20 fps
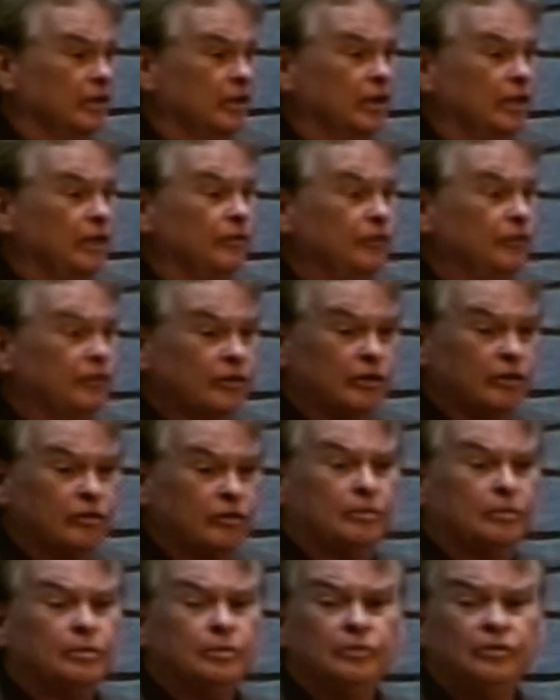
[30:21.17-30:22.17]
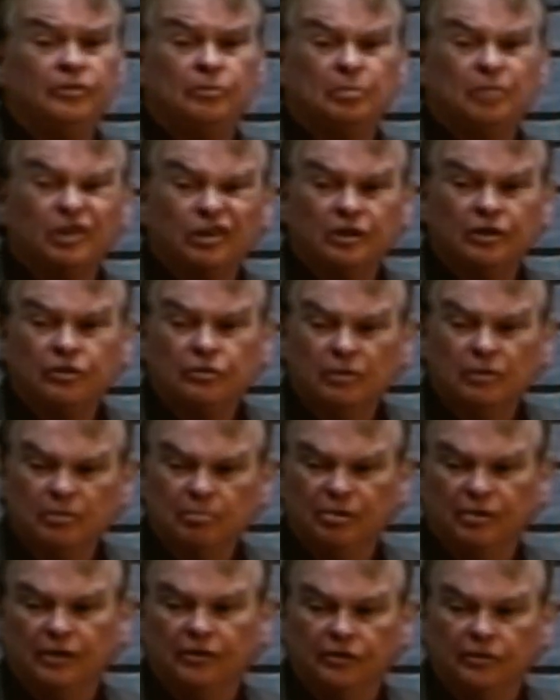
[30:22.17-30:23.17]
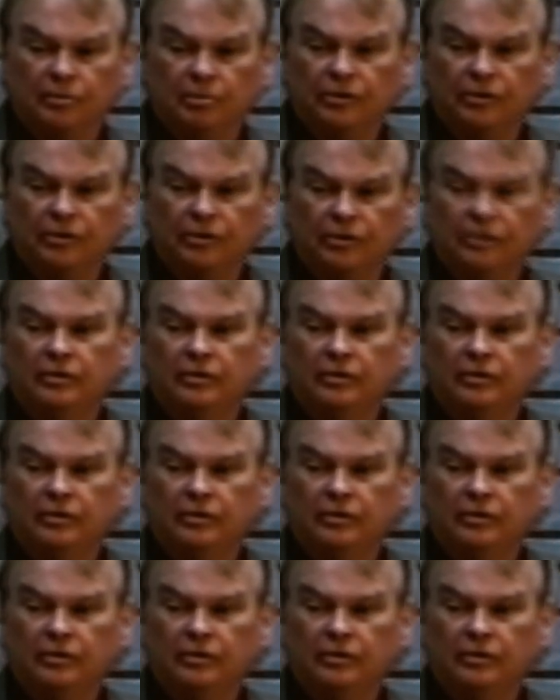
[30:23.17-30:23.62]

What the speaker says: If it's a true spiritual principle,